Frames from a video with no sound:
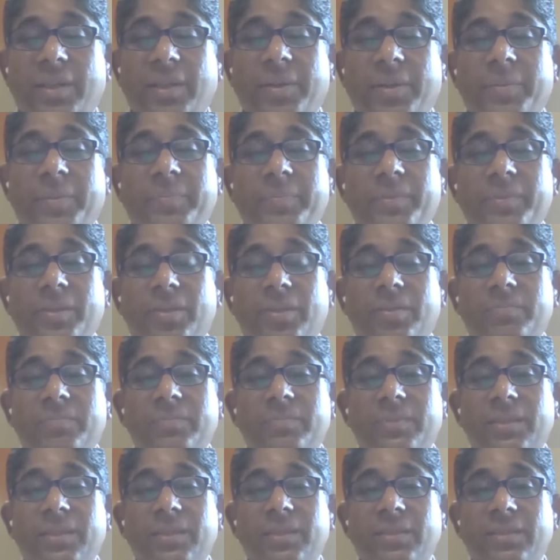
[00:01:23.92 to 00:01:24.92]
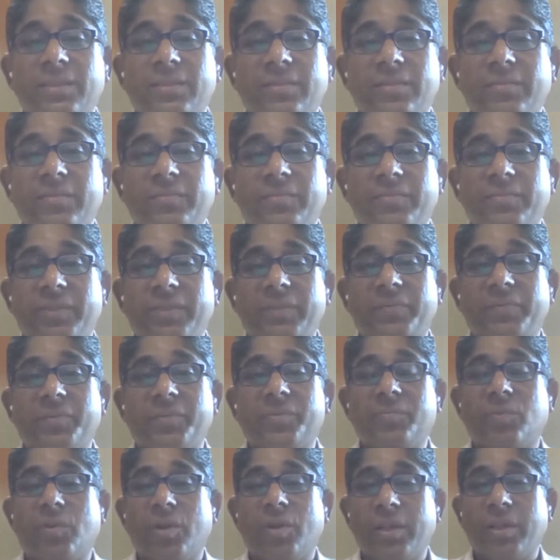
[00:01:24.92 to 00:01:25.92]
You know, if you
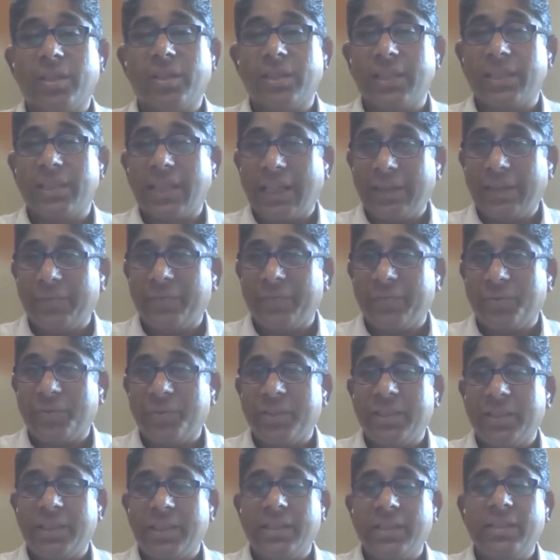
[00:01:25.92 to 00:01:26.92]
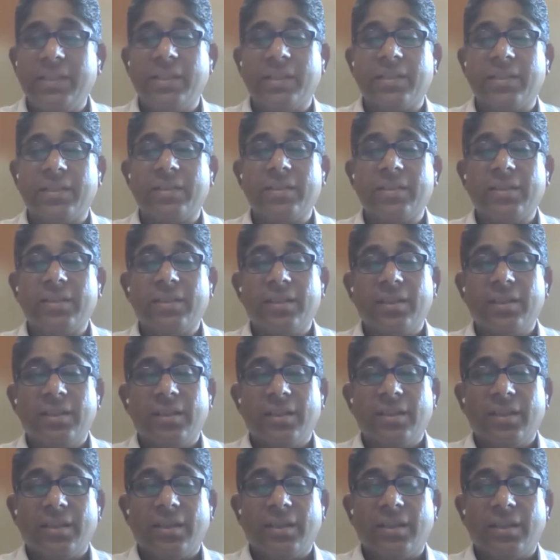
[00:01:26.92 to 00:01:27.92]
wanted a telephone in India,
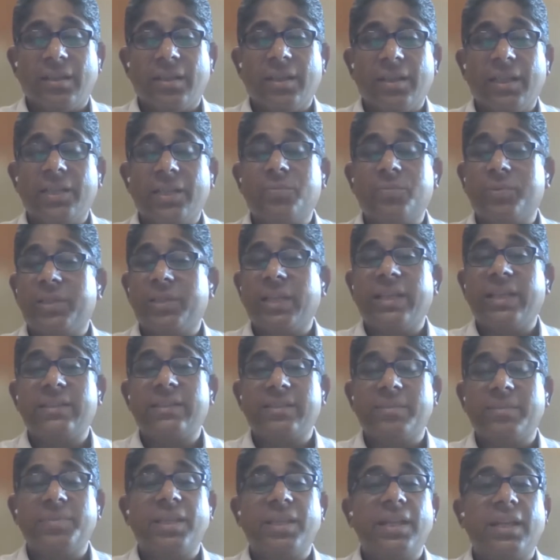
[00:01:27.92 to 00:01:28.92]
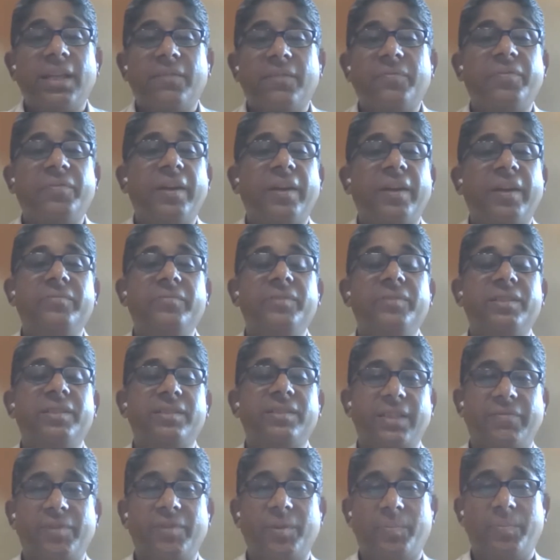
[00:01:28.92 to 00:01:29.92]
it would take something like 5
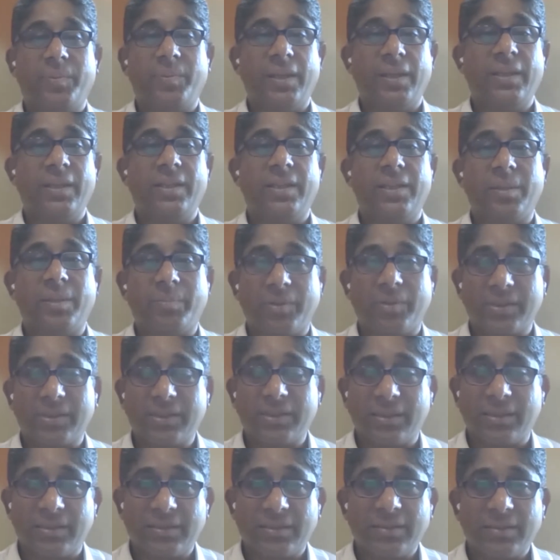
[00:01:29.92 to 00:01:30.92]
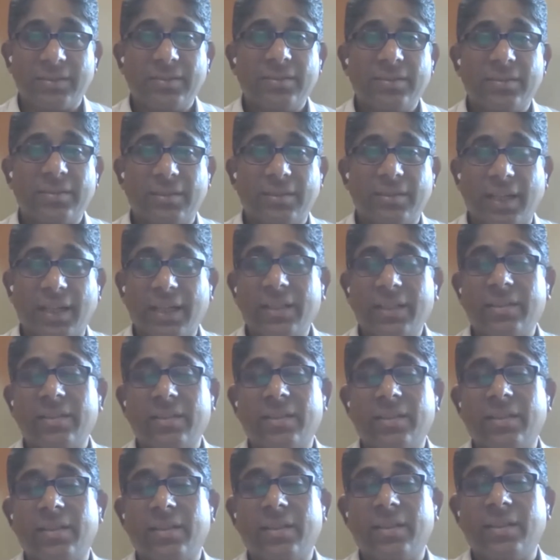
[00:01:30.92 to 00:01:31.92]
years after paying a deposit, right?
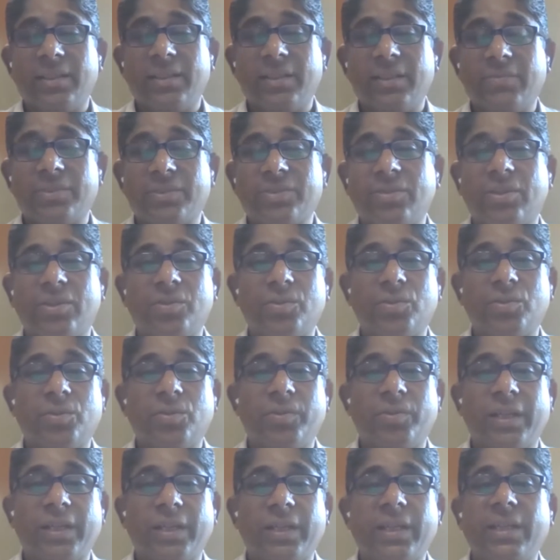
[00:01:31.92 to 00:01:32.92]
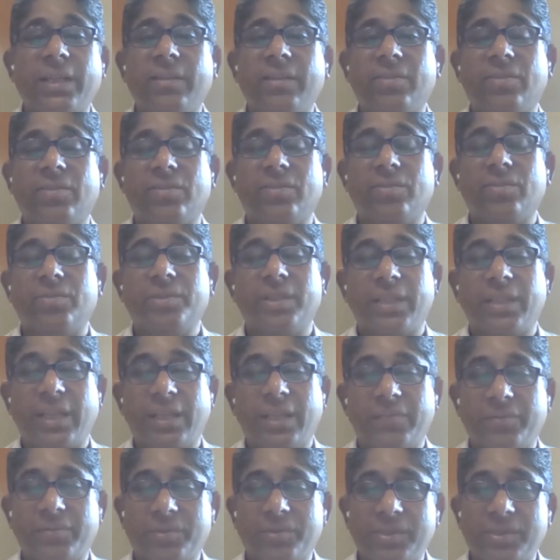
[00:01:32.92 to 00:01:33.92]
It was called OYT, or Own Your
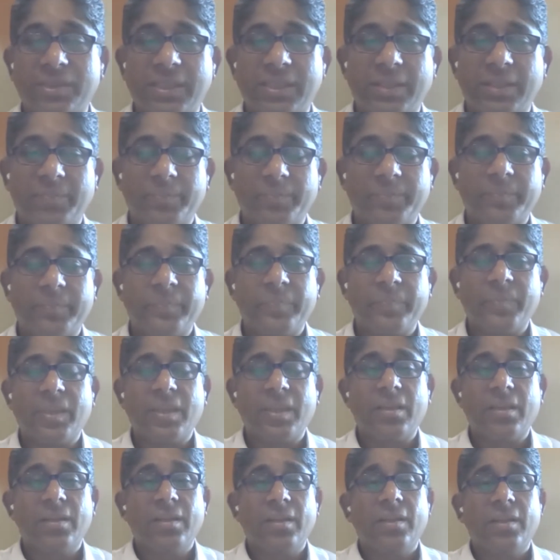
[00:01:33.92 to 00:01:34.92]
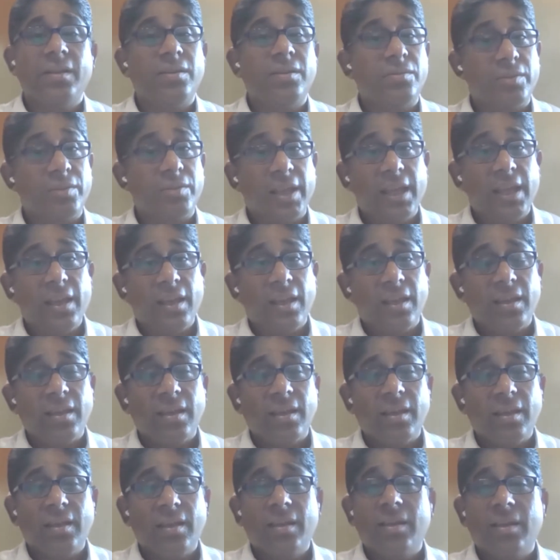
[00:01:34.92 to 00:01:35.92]
Telephone Scheme. Today,
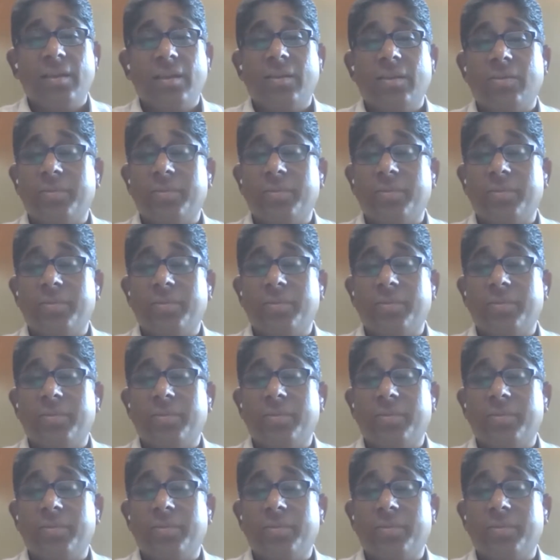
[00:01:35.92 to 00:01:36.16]
we